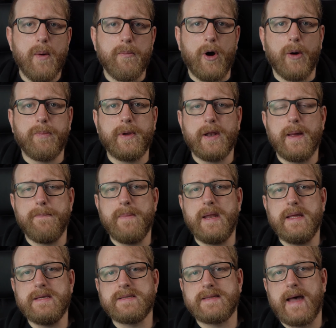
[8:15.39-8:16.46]
popular
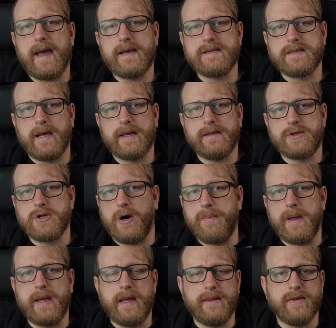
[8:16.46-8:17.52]
mini stacks like the
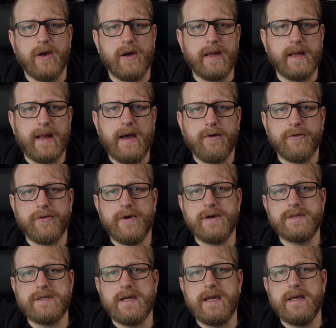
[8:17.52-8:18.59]
Topping E30 and
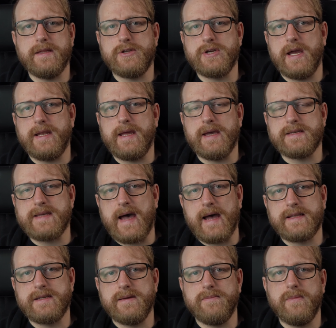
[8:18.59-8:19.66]
L30, the JDS
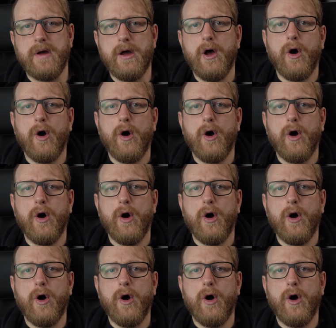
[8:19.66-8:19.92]
Atom,